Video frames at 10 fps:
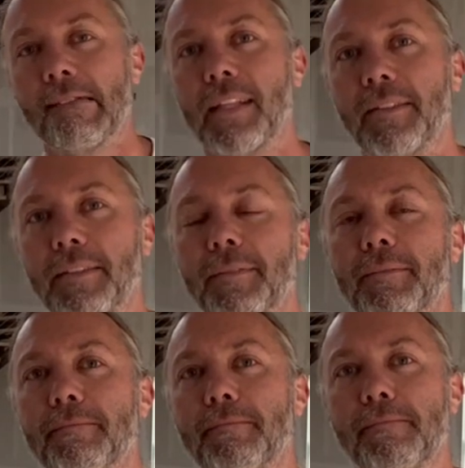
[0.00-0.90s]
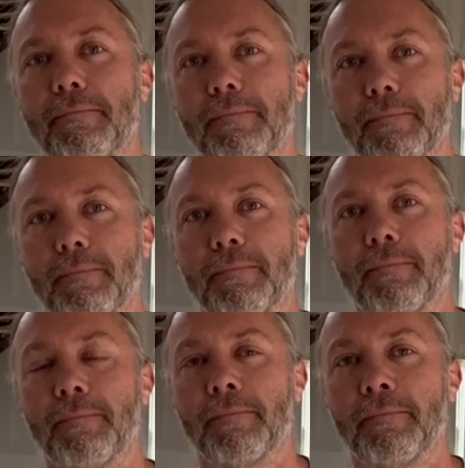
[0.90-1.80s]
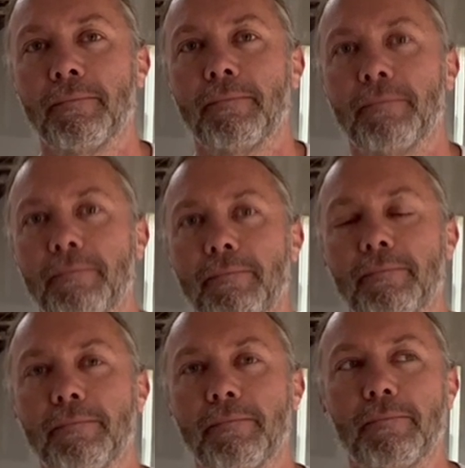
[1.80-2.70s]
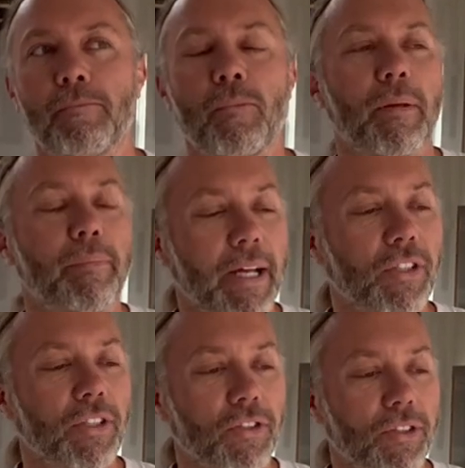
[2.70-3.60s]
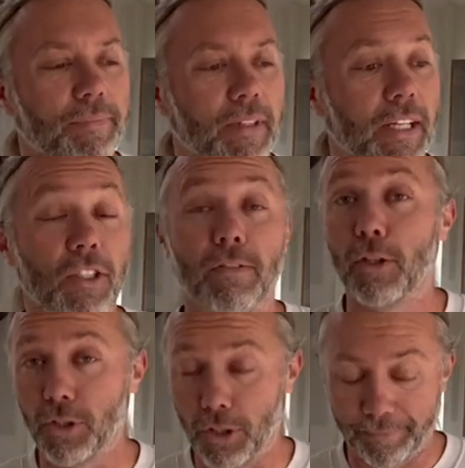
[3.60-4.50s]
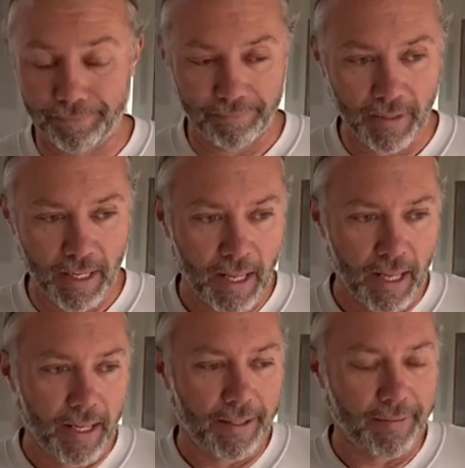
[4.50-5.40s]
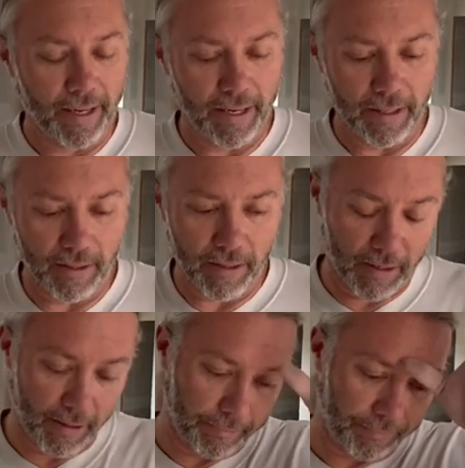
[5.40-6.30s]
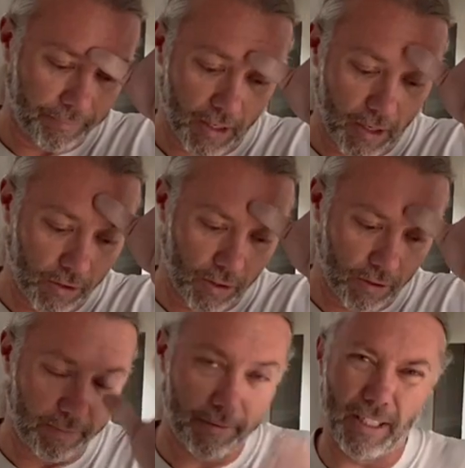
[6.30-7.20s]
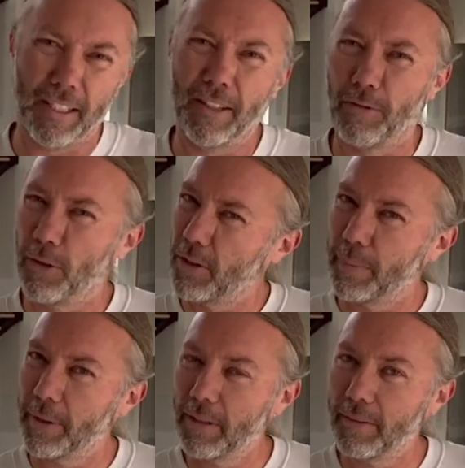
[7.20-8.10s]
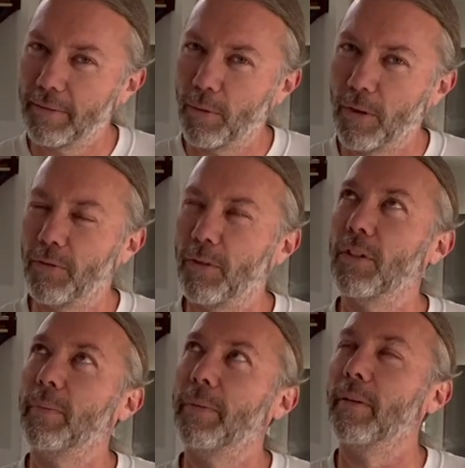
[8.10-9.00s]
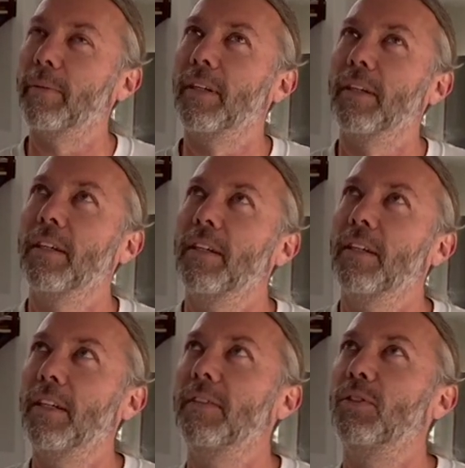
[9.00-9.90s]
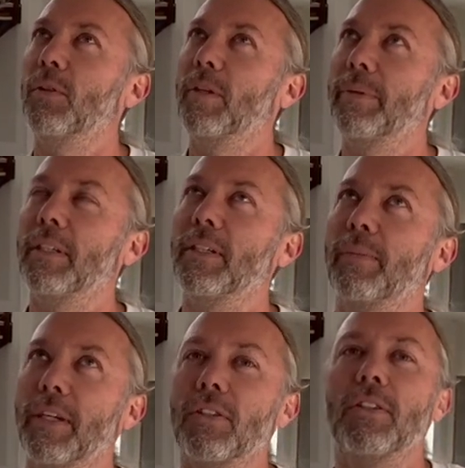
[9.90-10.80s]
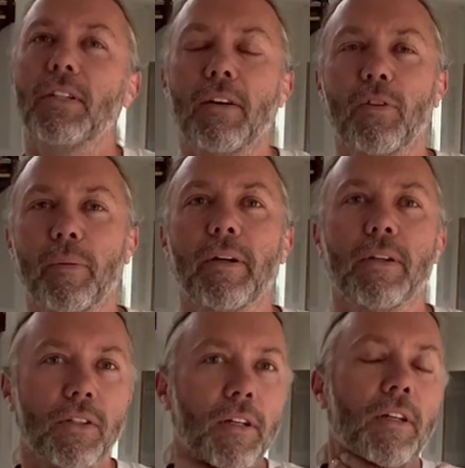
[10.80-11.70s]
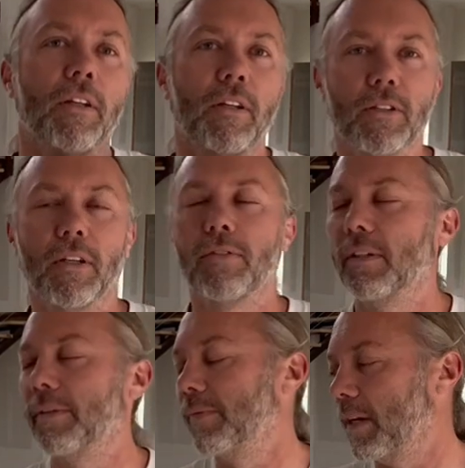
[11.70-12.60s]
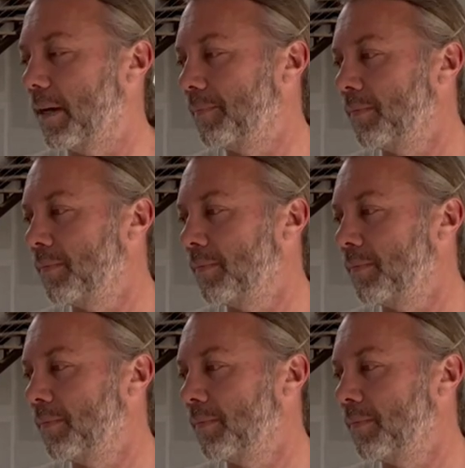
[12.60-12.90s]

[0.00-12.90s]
mm, patience. Patience is a virtue. It is, I've heard. And um, also, isn't that a fruit of the spirit? What are the fruits of the spirit? Let me think. Hmm. Love, joy, peace, patience, yeah, forbearance, yep. long suffering, yeah,